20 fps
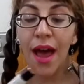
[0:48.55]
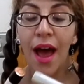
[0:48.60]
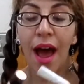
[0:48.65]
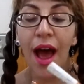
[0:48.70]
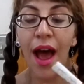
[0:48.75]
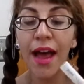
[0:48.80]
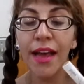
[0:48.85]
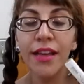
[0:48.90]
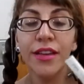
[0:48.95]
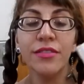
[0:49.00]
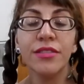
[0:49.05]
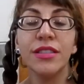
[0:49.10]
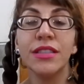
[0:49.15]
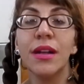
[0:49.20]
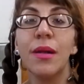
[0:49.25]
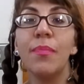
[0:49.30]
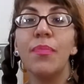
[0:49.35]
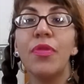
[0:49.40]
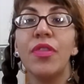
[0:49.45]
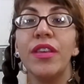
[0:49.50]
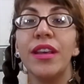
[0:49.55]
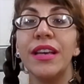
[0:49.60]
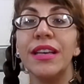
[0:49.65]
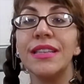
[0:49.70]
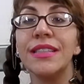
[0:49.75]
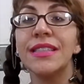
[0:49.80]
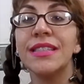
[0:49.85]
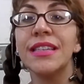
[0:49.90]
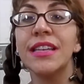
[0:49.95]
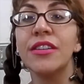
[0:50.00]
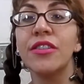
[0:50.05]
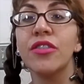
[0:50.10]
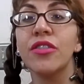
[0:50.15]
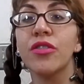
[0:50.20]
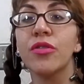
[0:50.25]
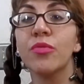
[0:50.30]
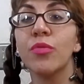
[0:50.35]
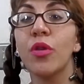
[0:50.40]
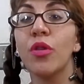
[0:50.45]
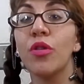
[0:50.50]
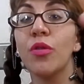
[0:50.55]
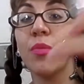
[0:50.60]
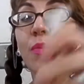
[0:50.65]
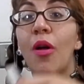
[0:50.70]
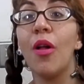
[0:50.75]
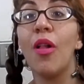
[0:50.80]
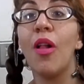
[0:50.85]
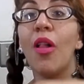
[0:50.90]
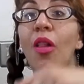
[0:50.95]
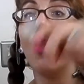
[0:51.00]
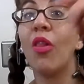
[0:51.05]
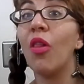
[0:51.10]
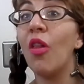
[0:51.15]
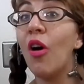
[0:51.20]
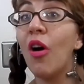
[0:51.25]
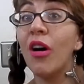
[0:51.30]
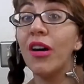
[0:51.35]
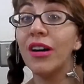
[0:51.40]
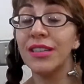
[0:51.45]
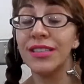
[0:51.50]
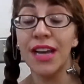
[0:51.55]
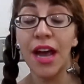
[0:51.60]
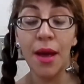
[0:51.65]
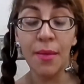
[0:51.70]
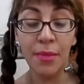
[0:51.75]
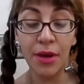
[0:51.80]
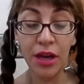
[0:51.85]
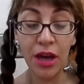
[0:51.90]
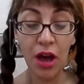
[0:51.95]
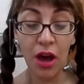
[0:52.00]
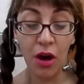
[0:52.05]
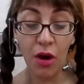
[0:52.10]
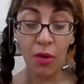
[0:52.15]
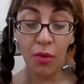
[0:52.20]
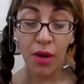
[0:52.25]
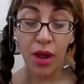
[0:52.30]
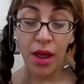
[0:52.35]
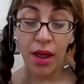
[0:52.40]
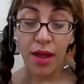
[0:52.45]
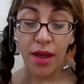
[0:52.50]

I used up the Sinner Roller Ball a long time ago.